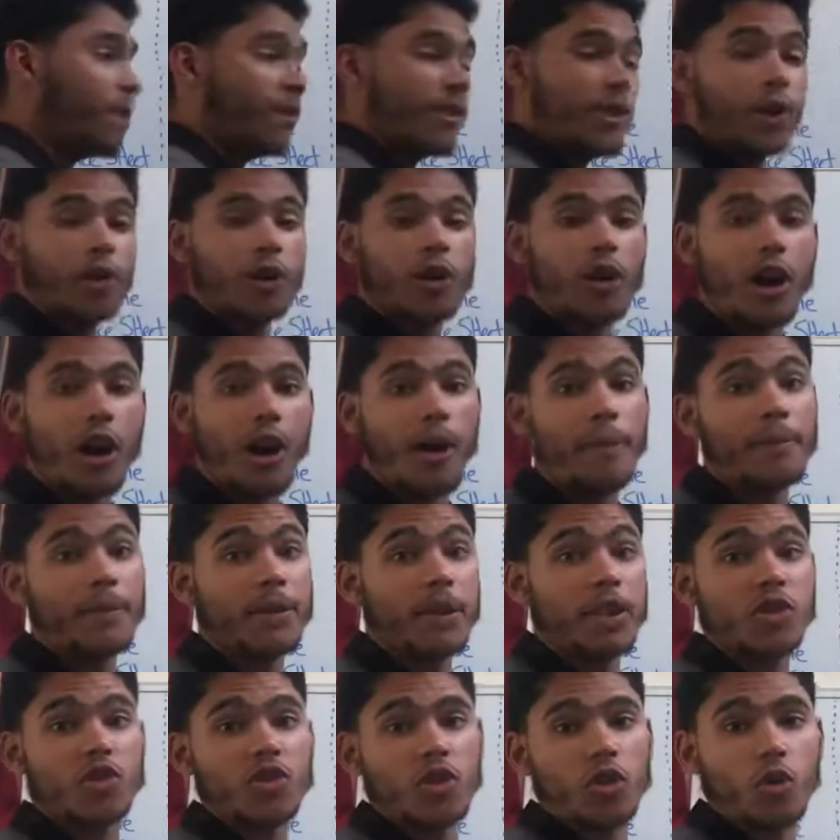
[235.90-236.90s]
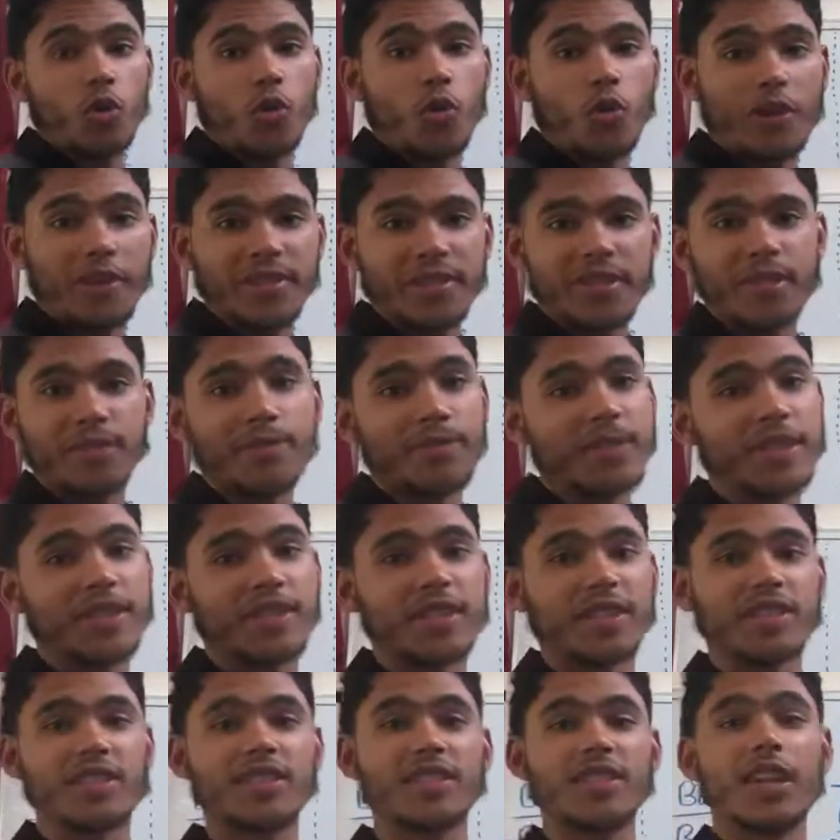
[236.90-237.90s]
their companies are going to be
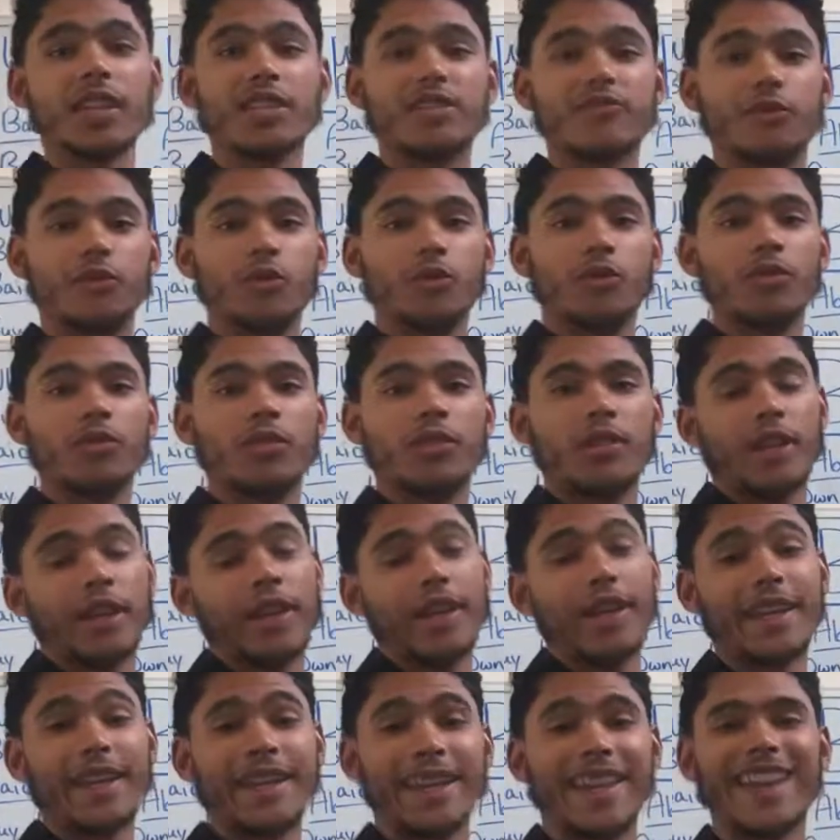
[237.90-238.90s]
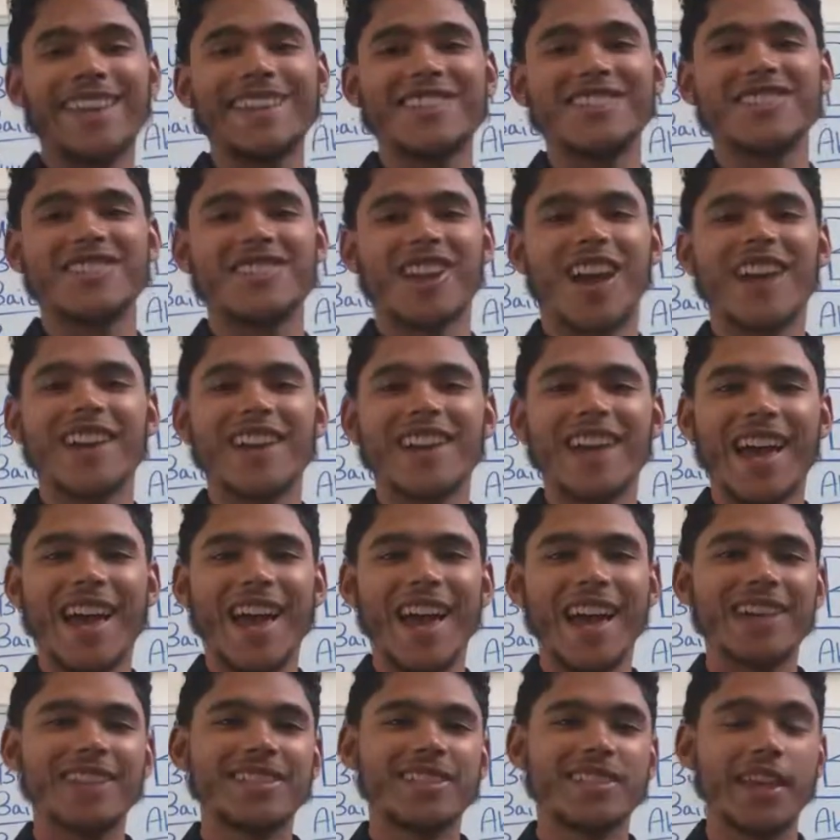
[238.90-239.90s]
successful. And again, China
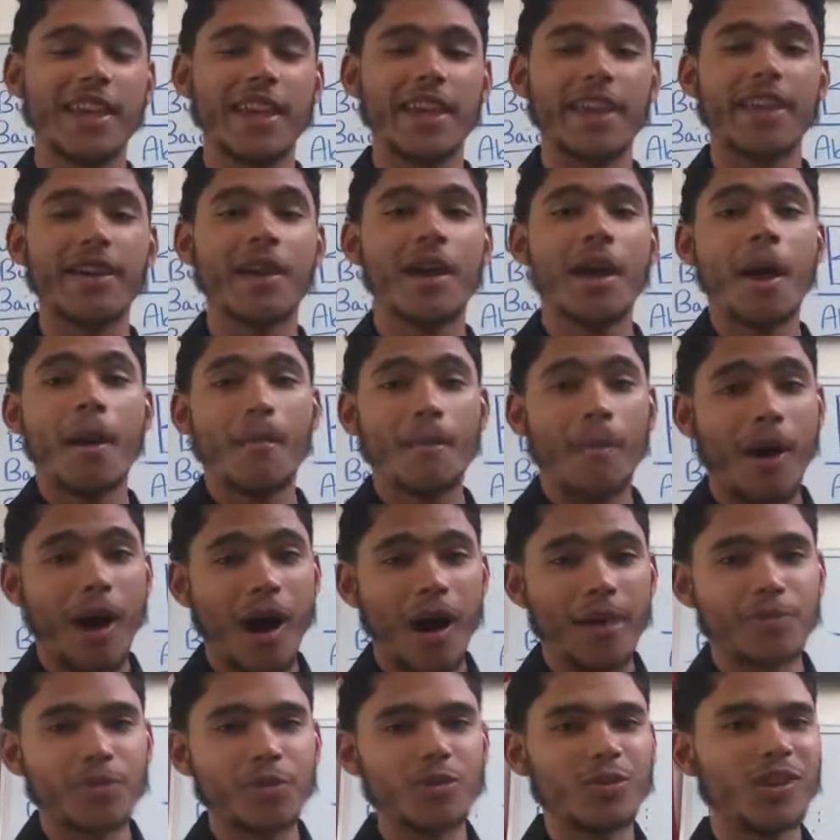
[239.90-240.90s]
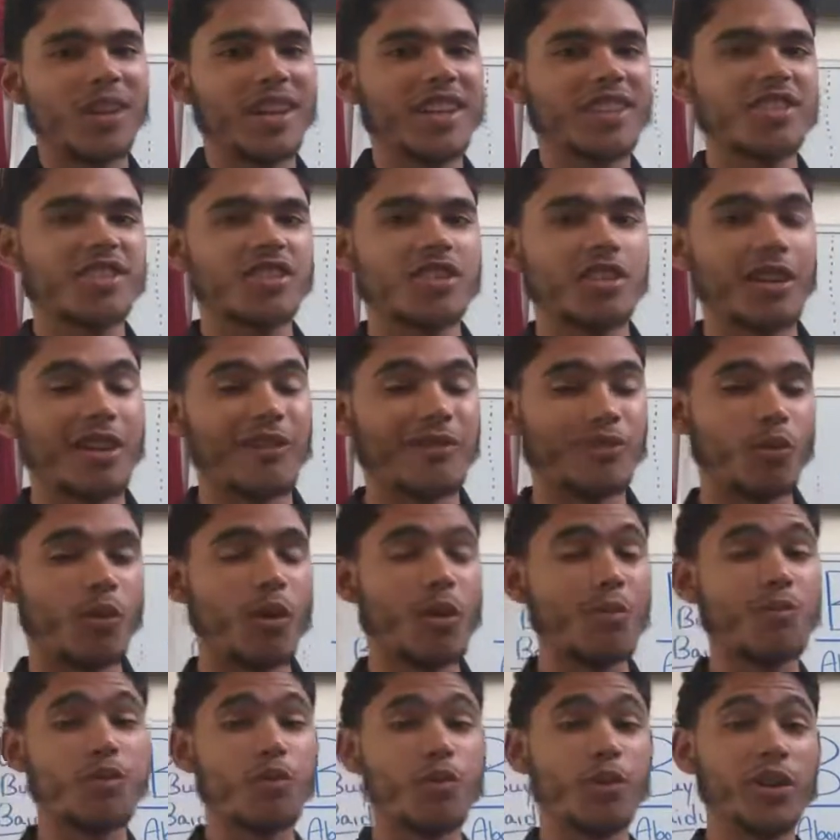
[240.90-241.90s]
has a population of
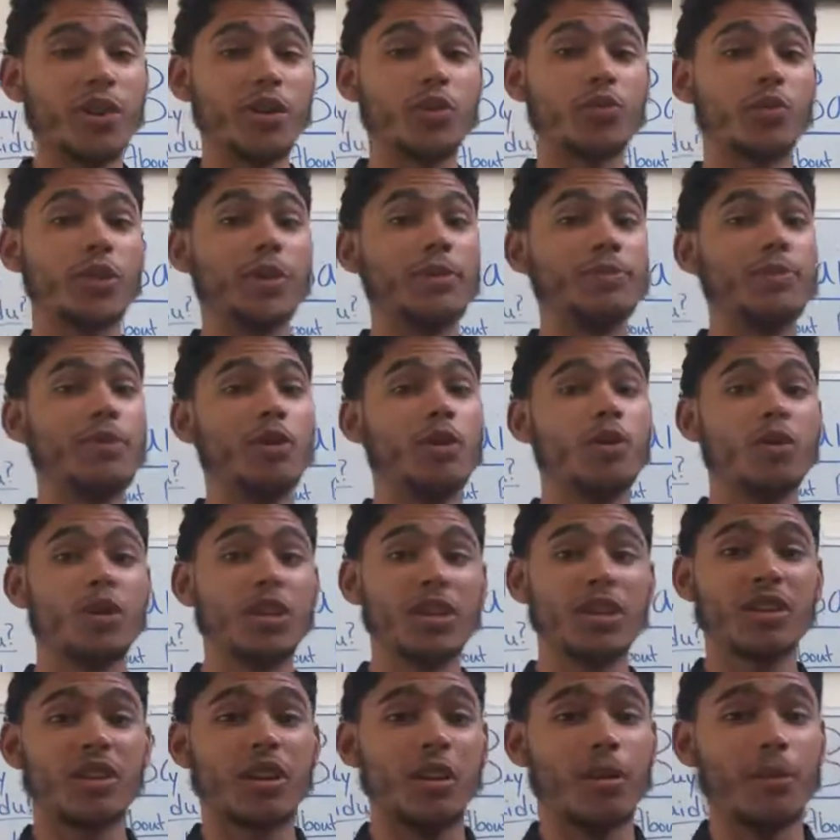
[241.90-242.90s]
1.3 billion